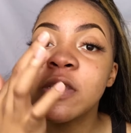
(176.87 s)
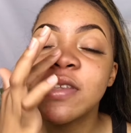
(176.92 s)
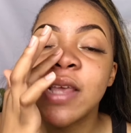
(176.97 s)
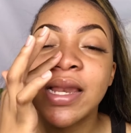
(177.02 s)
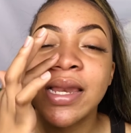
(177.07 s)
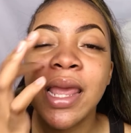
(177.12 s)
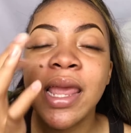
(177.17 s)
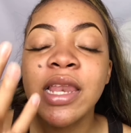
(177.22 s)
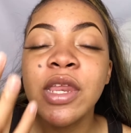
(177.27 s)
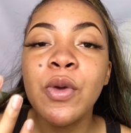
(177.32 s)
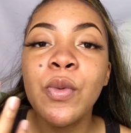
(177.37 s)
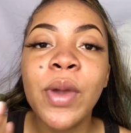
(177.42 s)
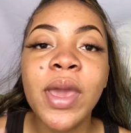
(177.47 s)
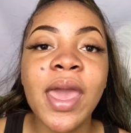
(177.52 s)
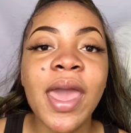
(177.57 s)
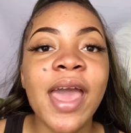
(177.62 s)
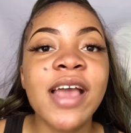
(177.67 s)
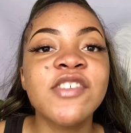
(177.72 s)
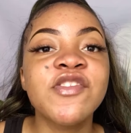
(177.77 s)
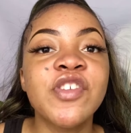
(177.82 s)
and anywhere
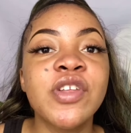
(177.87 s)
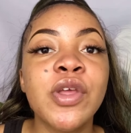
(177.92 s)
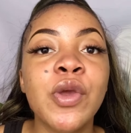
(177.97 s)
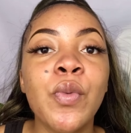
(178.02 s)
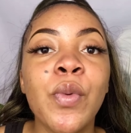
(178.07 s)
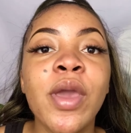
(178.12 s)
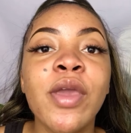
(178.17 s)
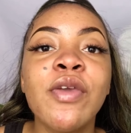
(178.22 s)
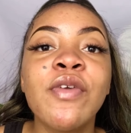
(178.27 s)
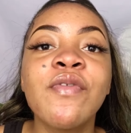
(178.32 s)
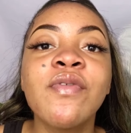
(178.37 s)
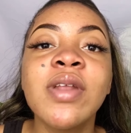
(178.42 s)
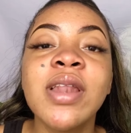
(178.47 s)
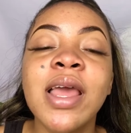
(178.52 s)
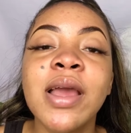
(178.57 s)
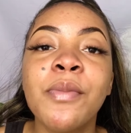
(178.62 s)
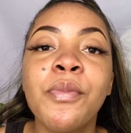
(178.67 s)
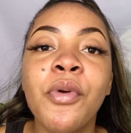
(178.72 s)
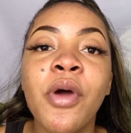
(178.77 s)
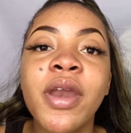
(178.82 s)
actually where you feel
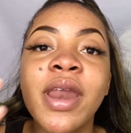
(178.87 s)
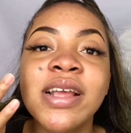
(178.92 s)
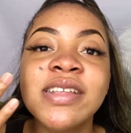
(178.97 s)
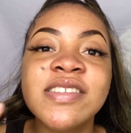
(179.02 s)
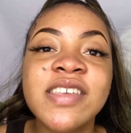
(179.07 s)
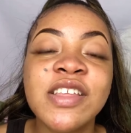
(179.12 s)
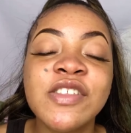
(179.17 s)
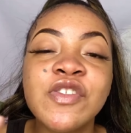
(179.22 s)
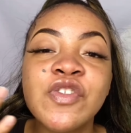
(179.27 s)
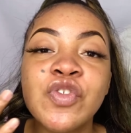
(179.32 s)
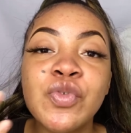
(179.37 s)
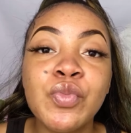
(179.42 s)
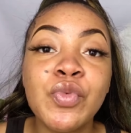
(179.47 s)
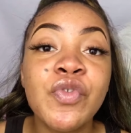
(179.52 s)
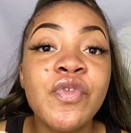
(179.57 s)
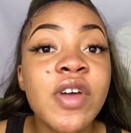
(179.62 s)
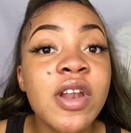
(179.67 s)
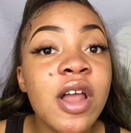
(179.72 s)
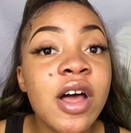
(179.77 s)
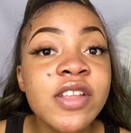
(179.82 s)
like product tends to move
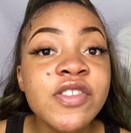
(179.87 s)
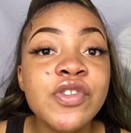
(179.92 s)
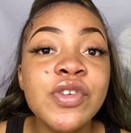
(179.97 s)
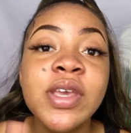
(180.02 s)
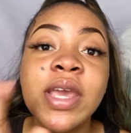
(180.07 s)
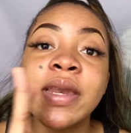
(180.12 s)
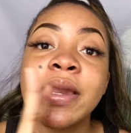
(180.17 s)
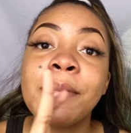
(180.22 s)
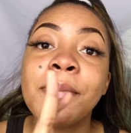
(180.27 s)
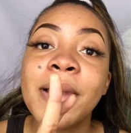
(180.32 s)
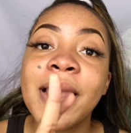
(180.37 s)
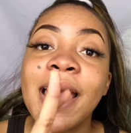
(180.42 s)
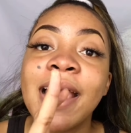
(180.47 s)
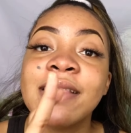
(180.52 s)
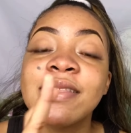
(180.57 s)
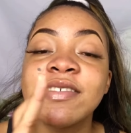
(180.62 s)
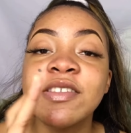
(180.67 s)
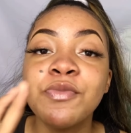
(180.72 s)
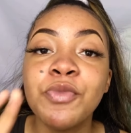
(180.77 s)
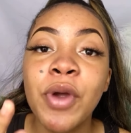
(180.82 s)
a lot, you can apply
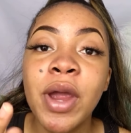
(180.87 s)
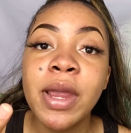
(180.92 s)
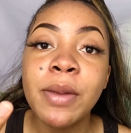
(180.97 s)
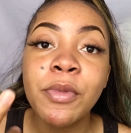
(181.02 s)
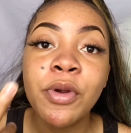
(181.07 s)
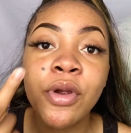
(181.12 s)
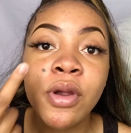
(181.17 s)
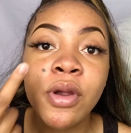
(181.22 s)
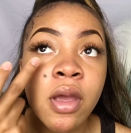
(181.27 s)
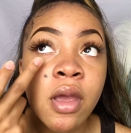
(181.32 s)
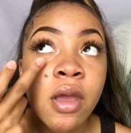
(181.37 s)
this primer.